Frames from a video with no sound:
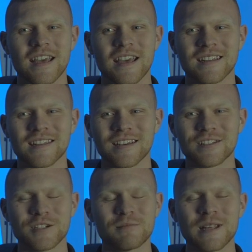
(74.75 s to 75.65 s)

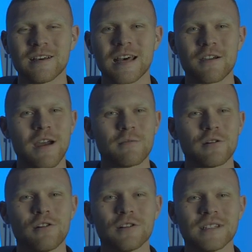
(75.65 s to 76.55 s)
and jumped down that
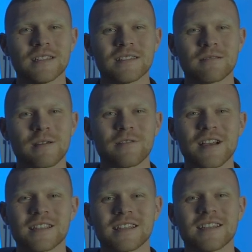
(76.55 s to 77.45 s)
rabbit hole and went
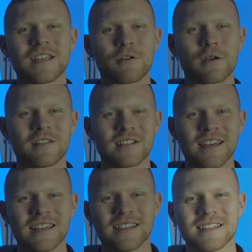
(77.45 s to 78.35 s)
racing, and here we are
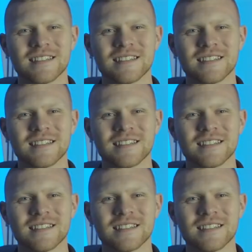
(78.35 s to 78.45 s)
today.